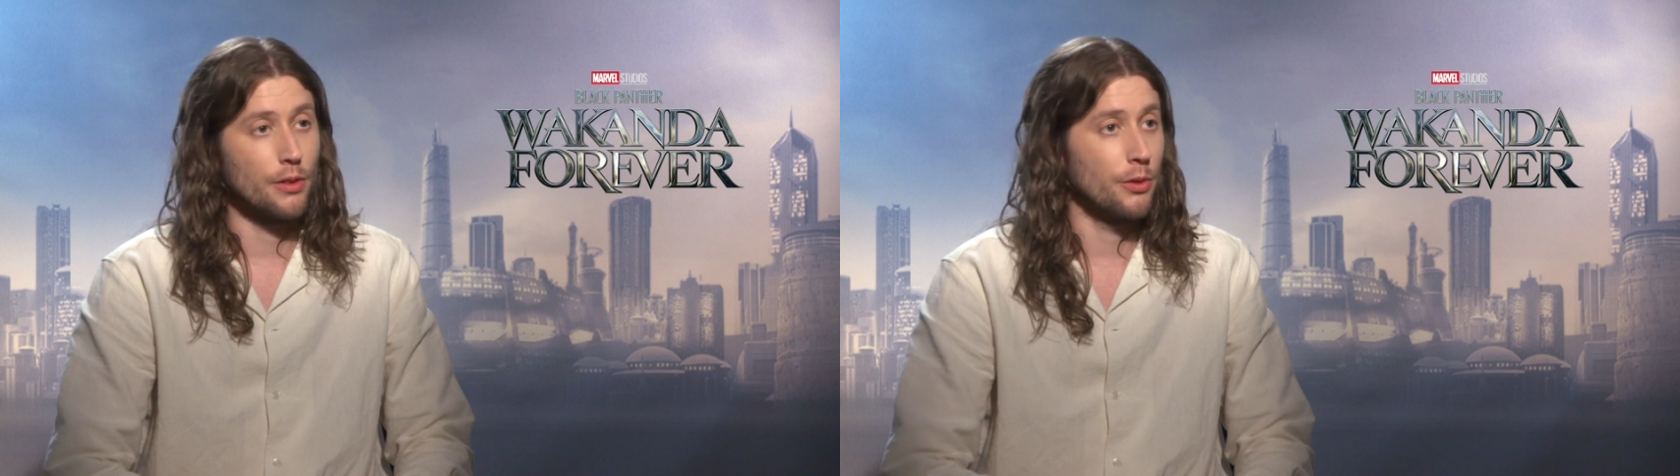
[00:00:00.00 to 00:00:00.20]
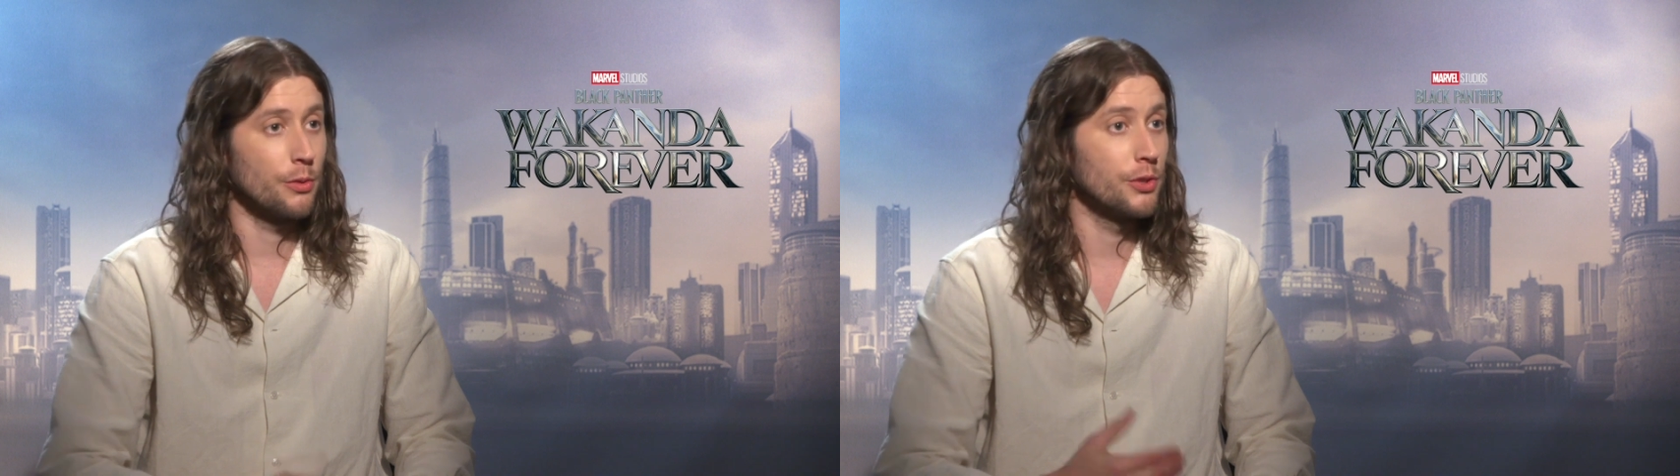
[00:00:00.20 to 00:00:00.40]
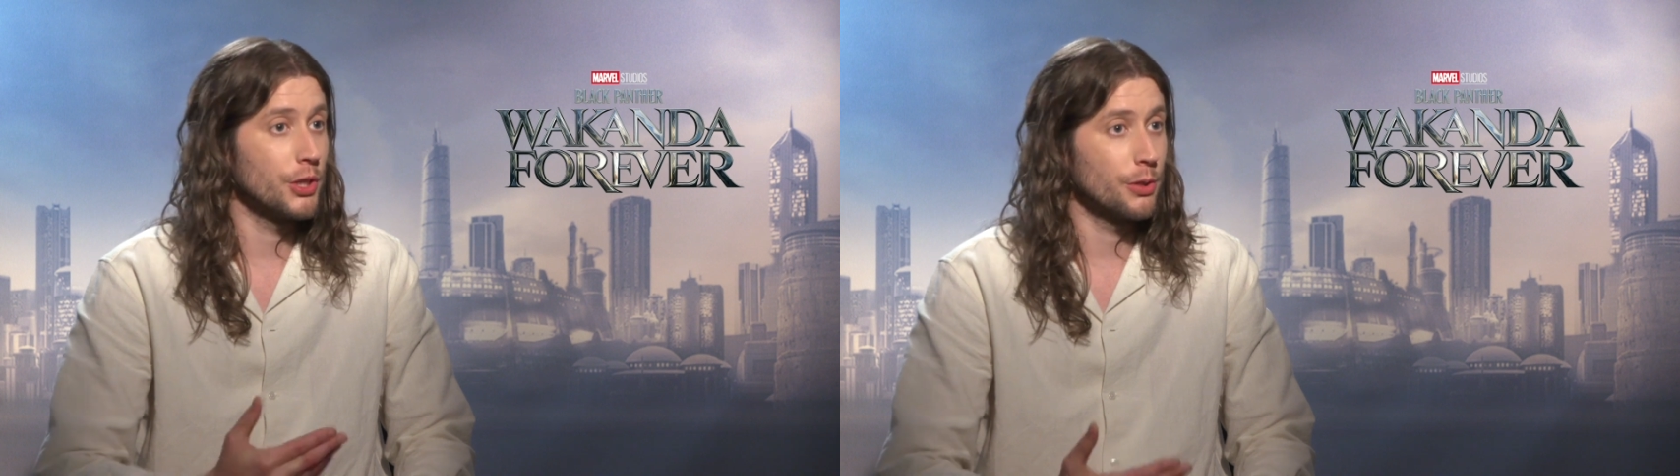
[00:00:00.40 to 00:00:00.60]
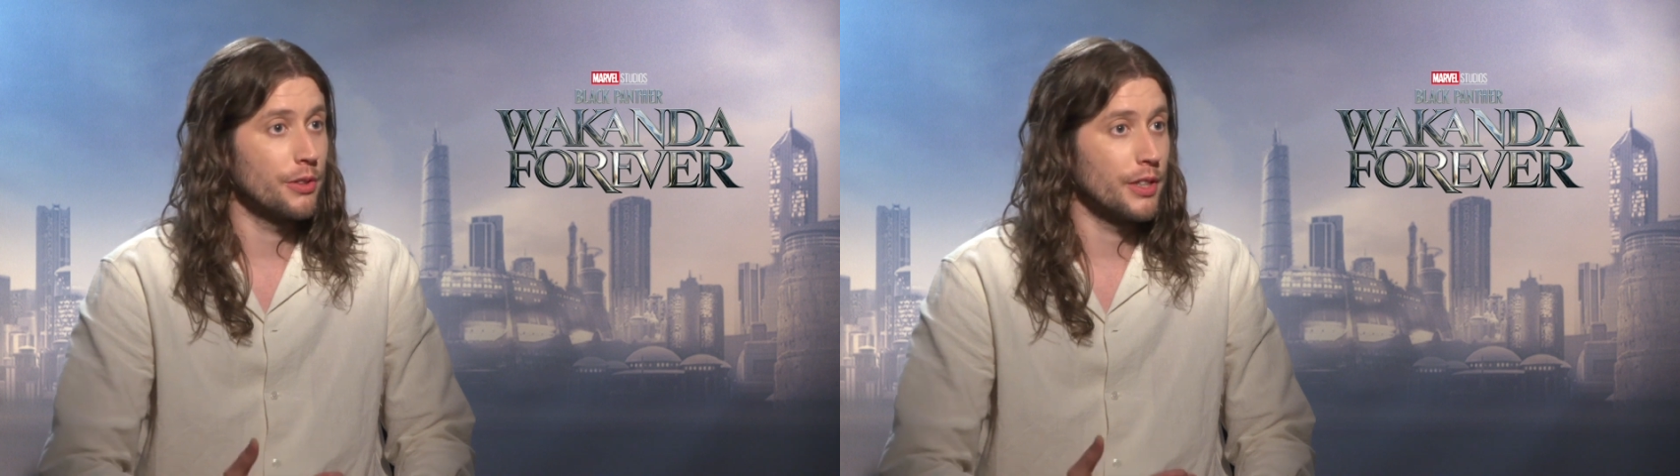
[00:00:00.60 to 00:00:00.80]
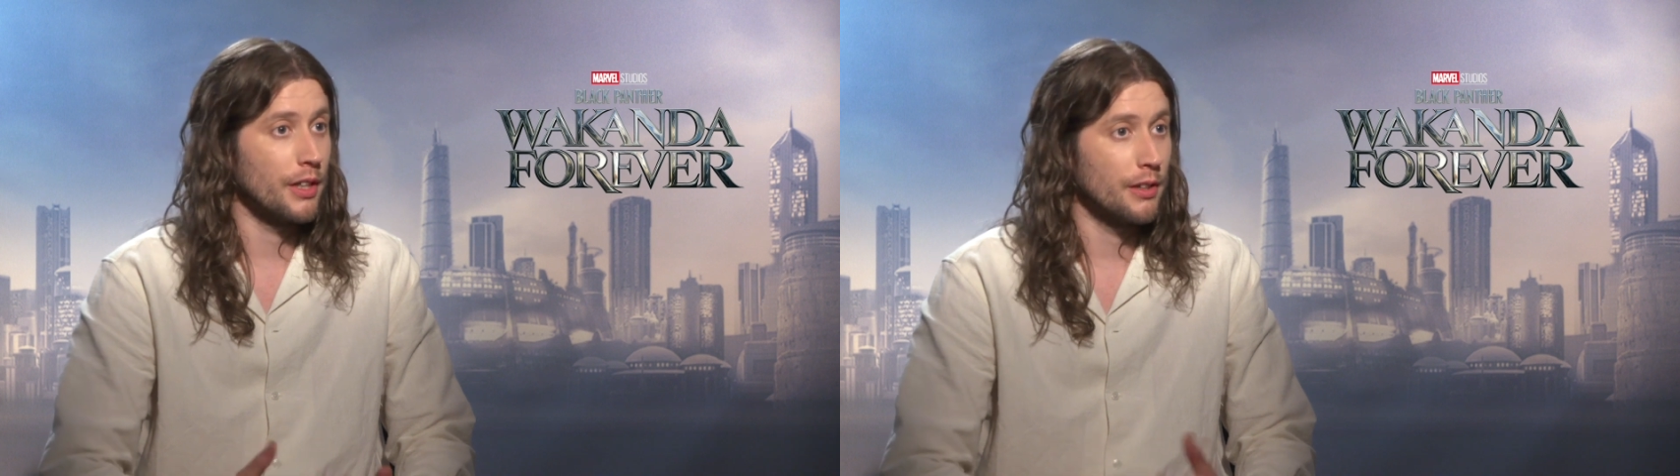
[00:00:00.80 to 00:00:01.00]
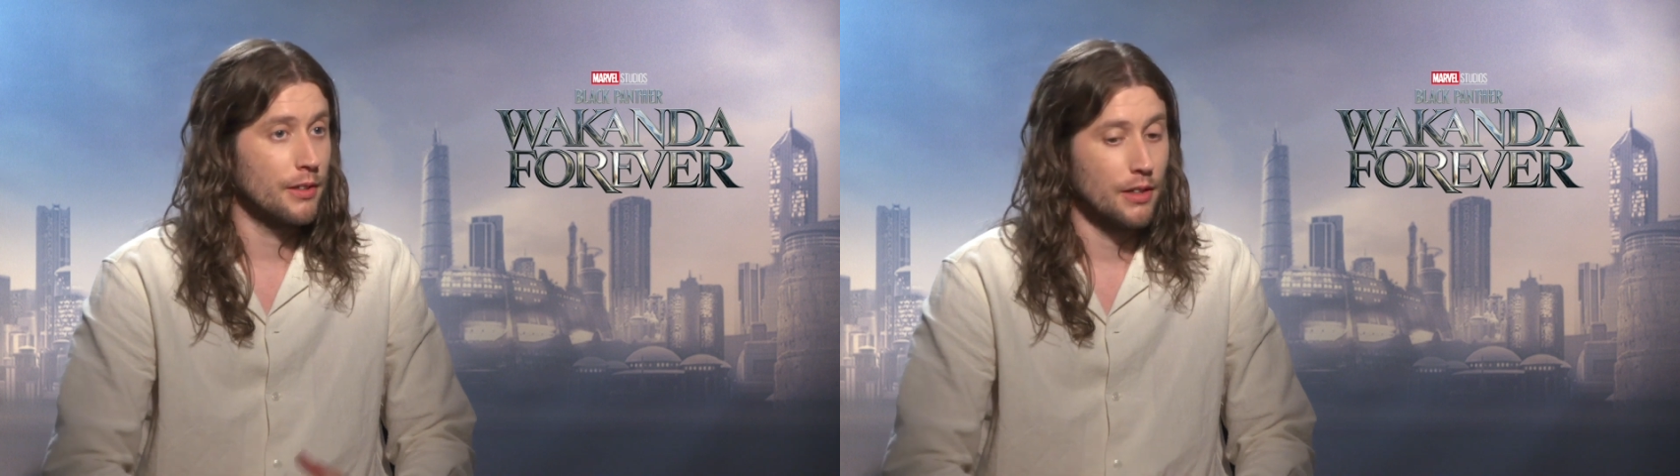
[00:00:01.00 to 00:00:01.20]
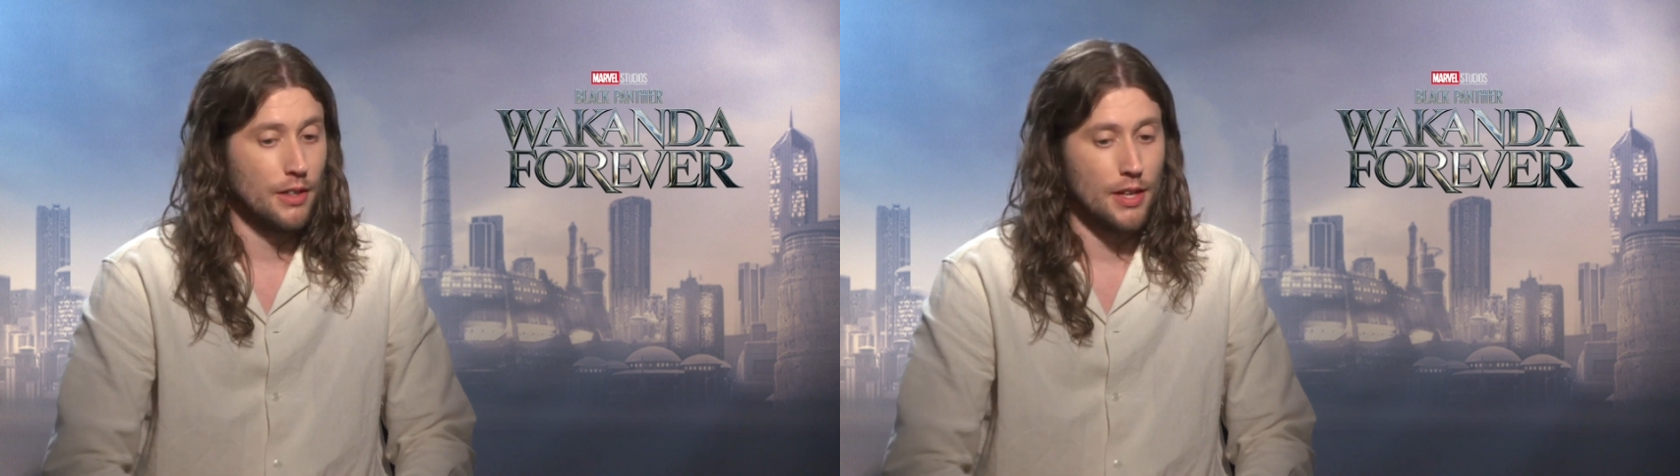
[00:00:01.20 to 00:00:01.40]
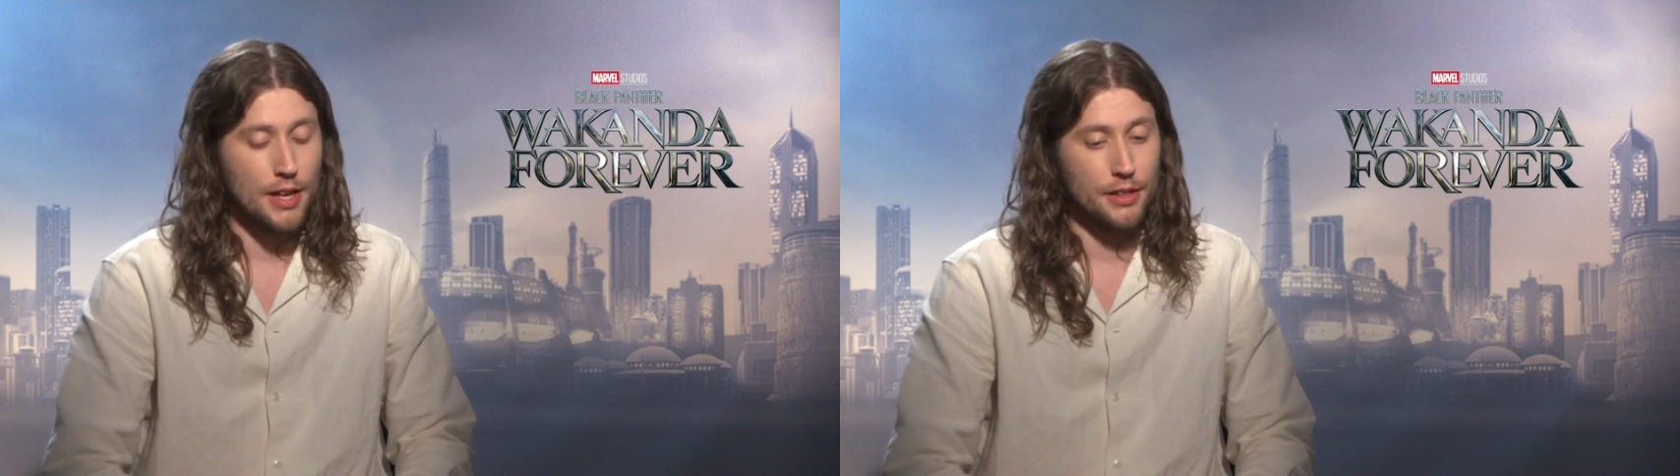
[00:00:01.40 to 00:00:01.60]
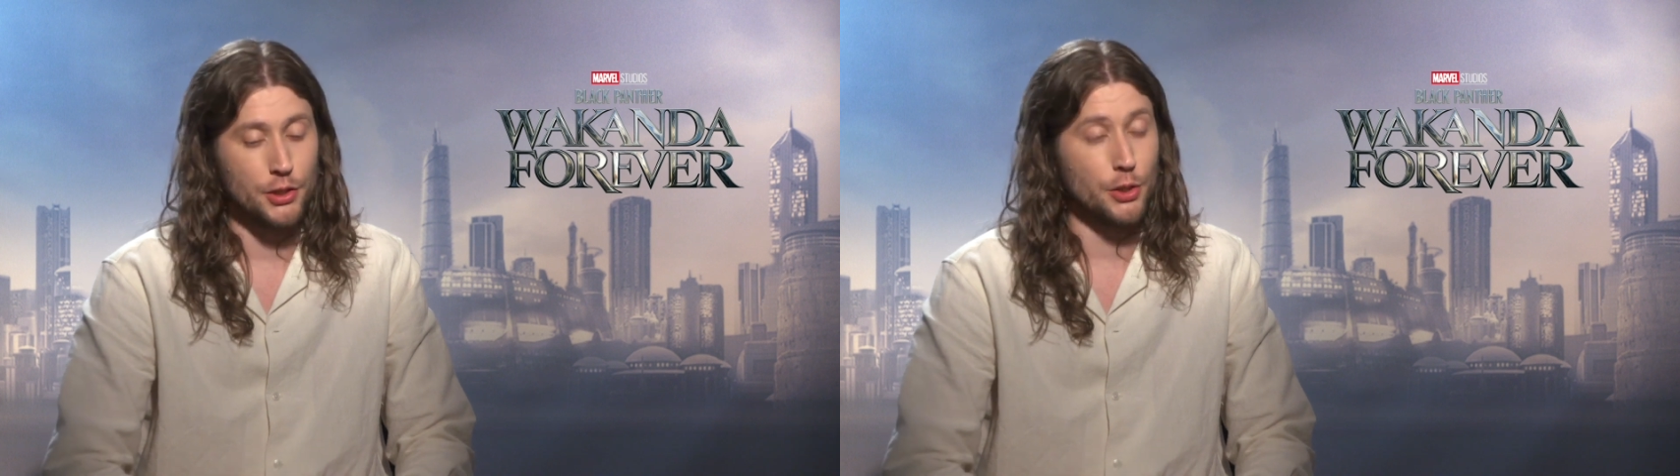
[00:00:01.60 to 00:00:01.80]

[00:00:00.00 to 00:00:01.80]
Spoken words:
through Shuri and